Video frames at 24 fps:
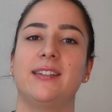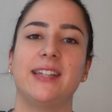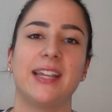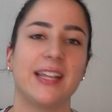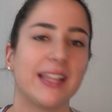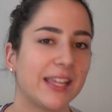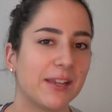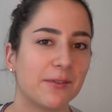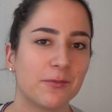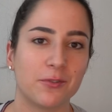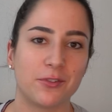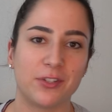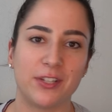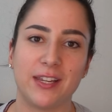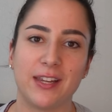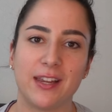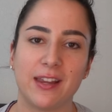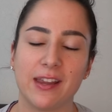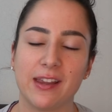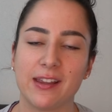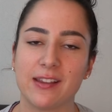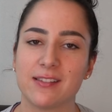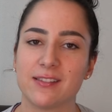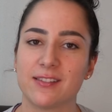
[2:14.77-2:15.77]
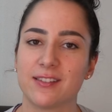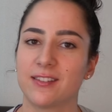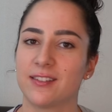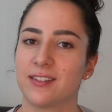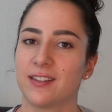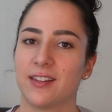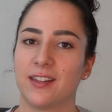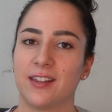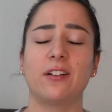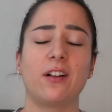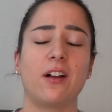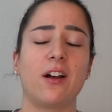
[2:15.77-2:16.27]
daily
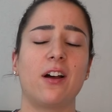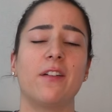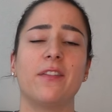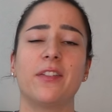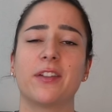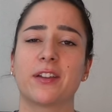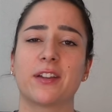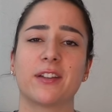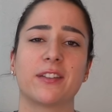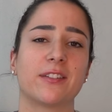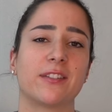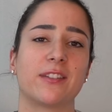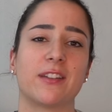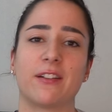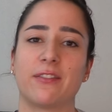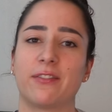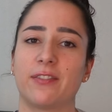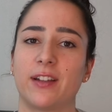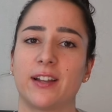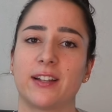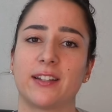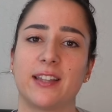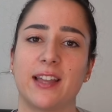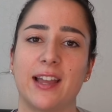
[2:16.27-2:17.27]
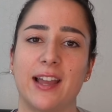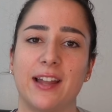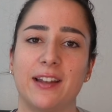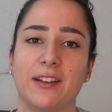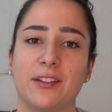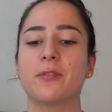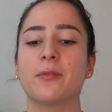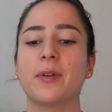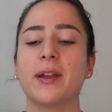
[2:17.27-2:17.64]
routines, all the good stuff like that.